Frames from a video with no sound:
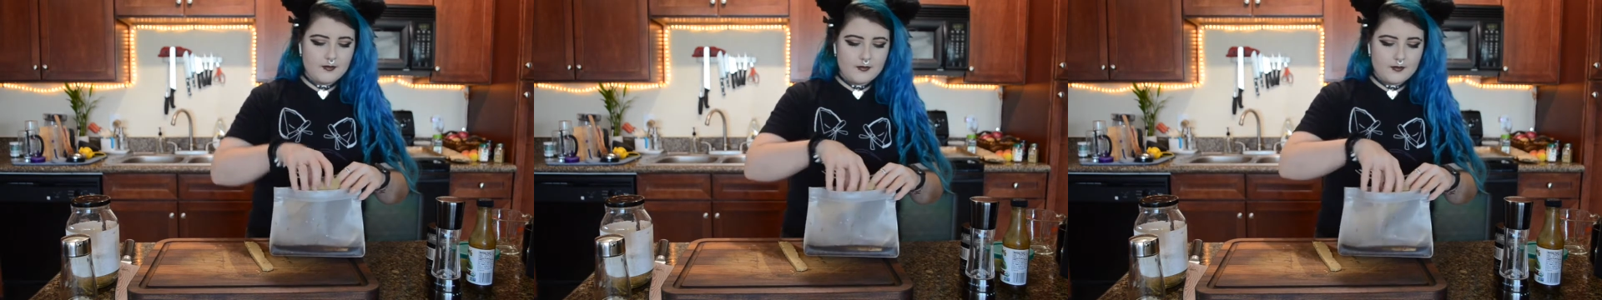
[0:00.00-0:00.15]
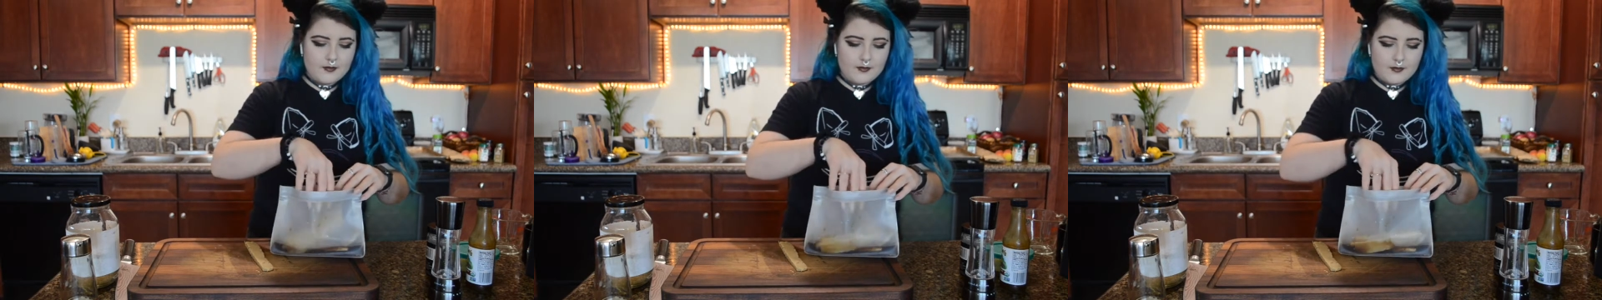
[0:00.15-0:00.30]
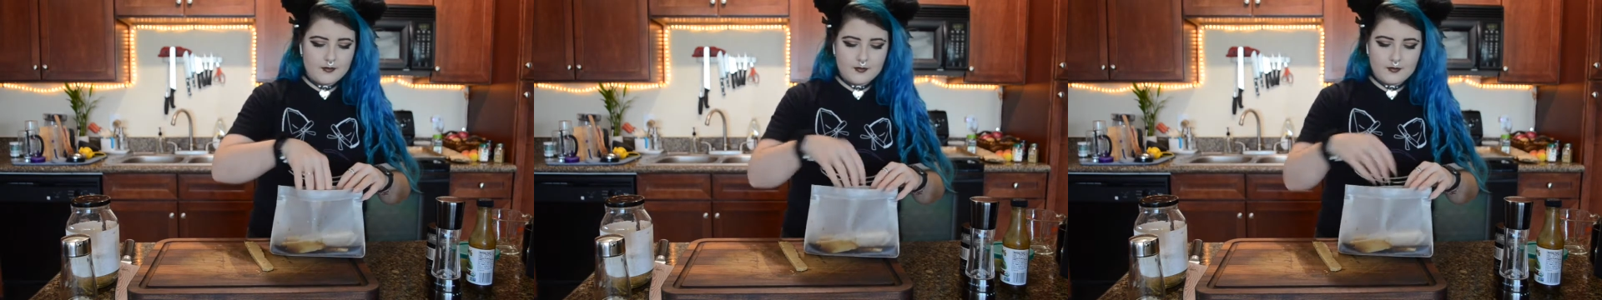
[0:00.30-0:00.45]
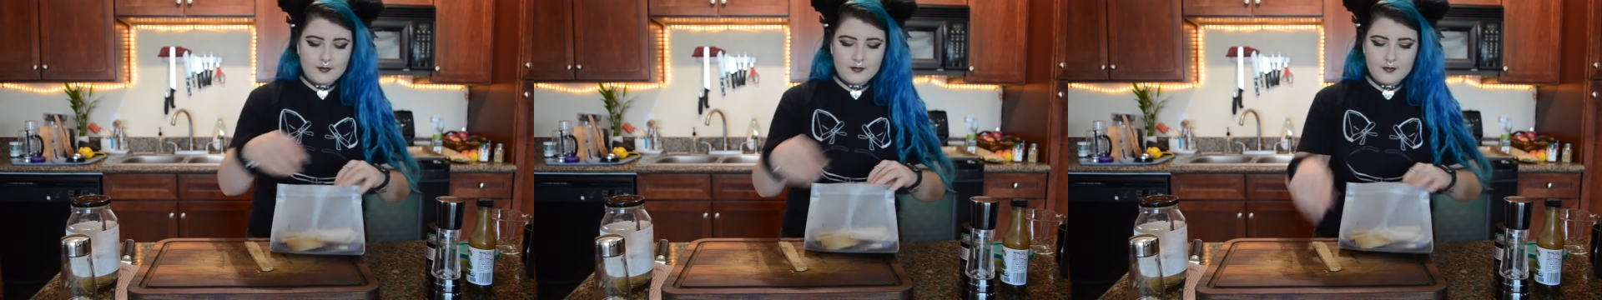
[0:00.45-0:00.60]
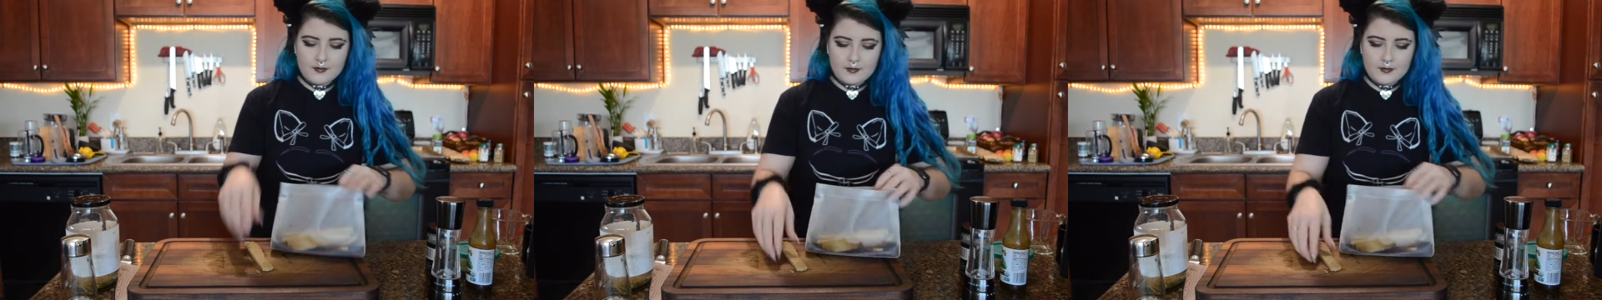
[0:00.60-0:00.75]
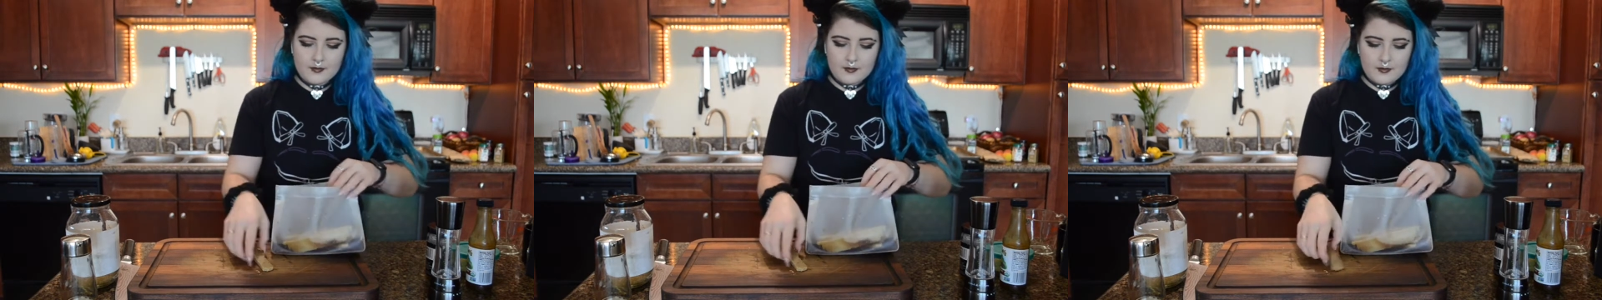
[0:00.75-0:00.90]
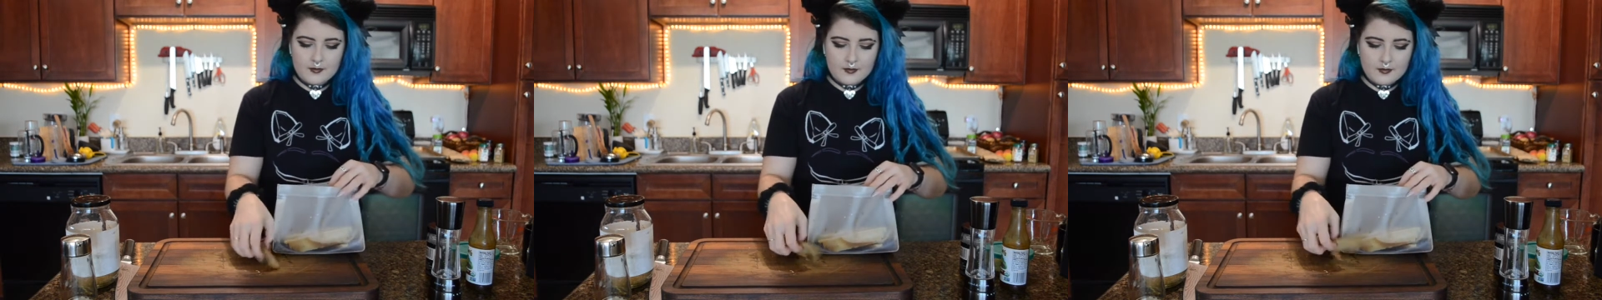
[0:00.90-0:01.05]

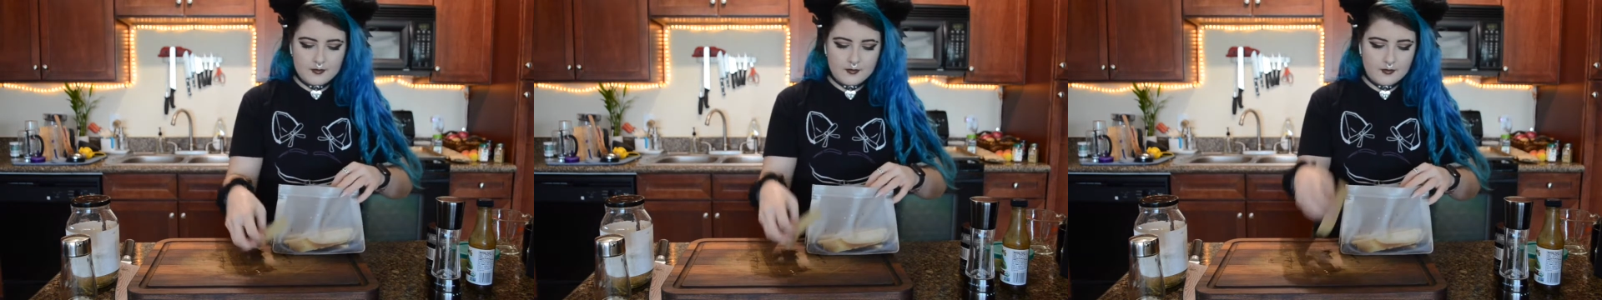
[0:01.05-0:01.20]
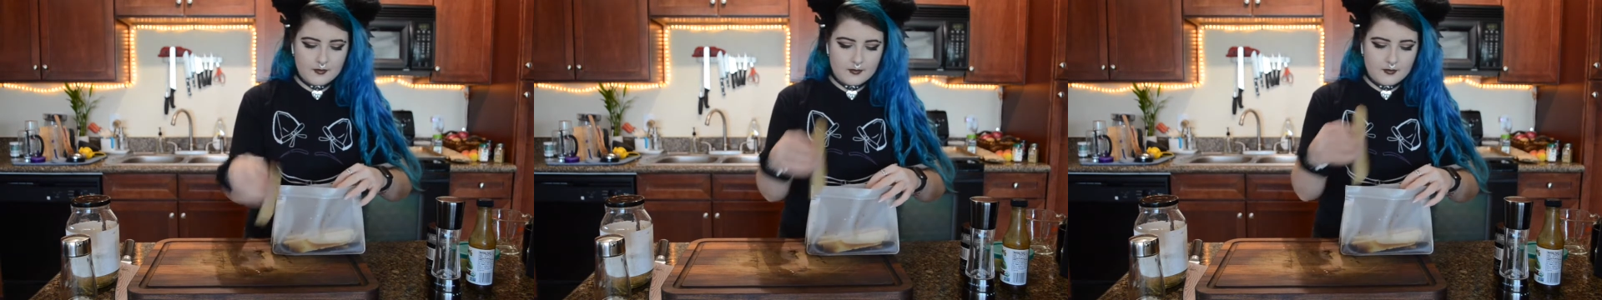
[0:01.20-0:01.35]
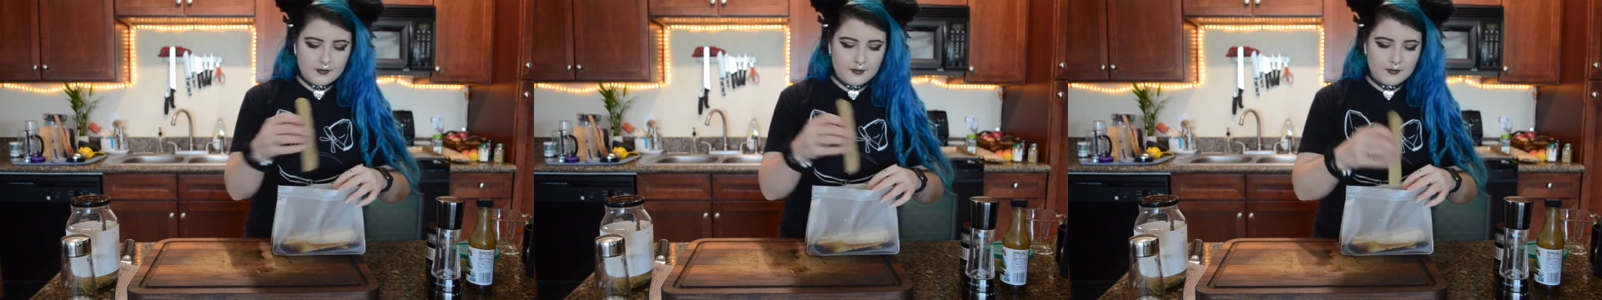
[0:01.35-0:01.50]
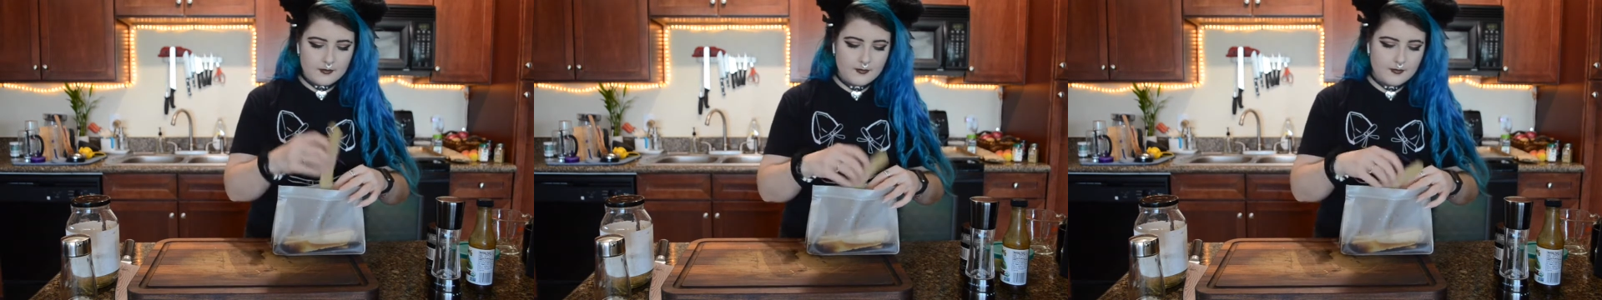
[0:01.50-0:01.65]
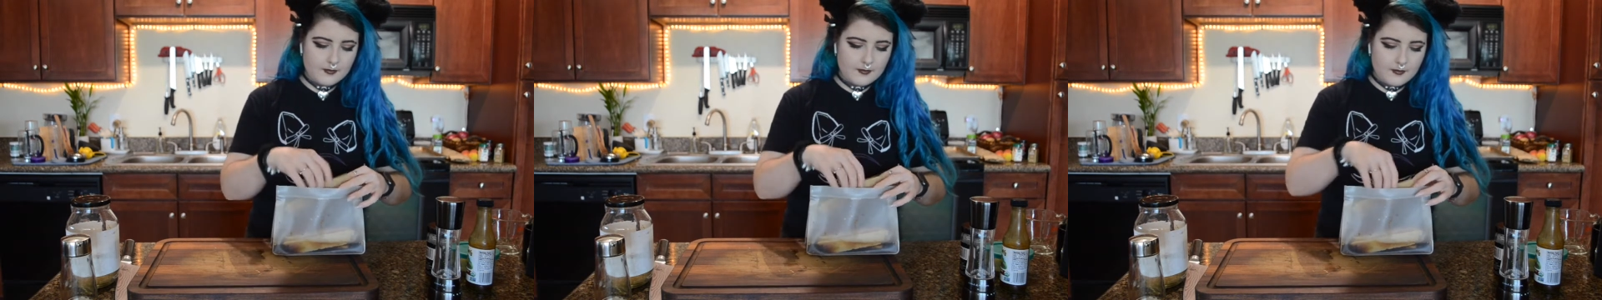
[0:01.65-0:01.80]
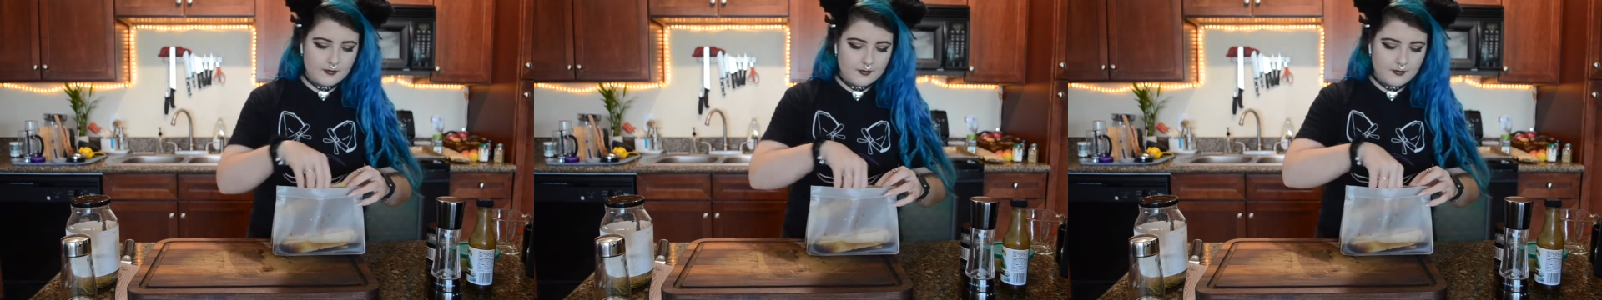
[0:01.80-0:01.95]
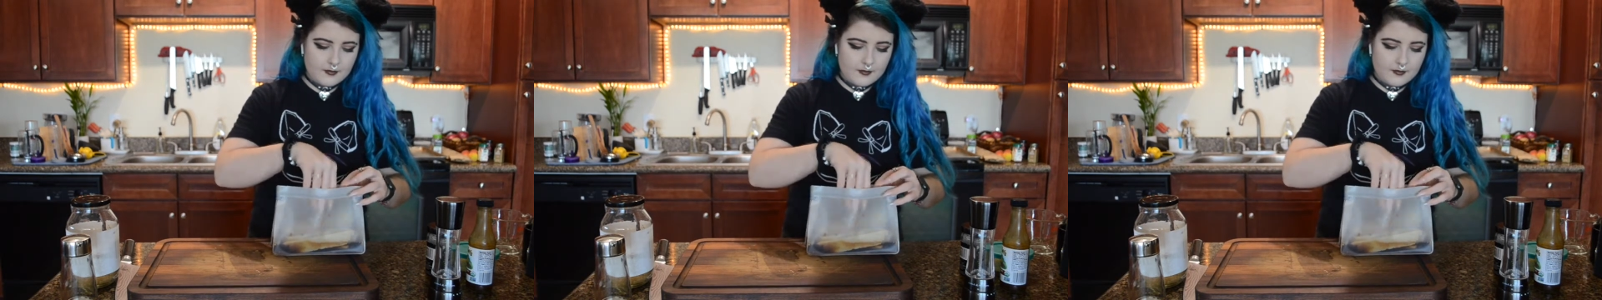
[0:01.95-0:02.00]
(silence)